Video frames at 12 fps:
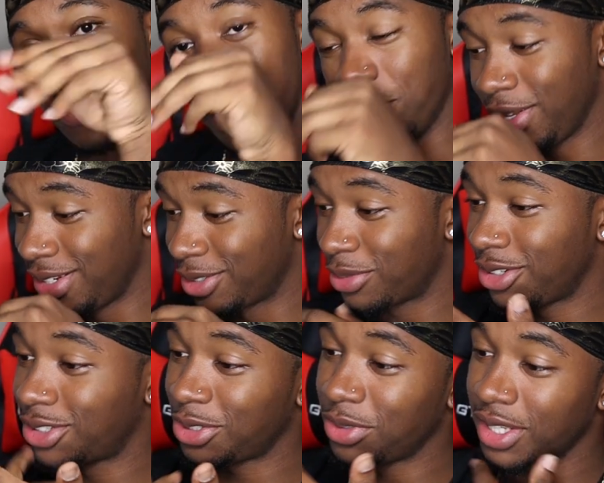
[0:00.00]
I might as
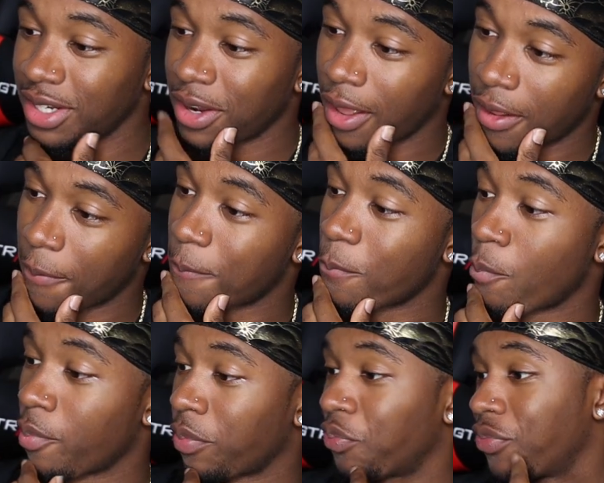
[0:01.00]
well shoot it.
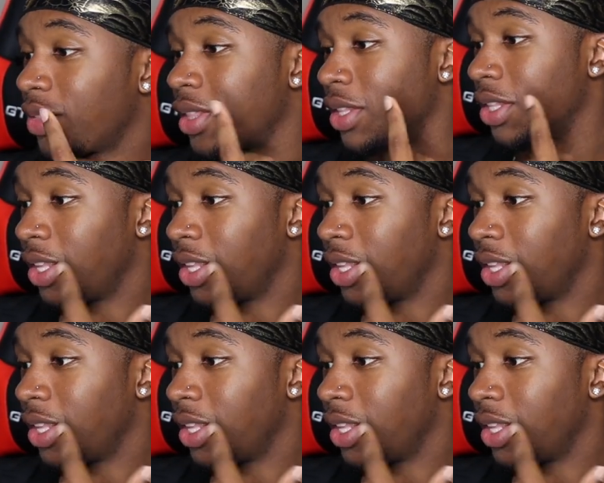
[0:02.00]
But I.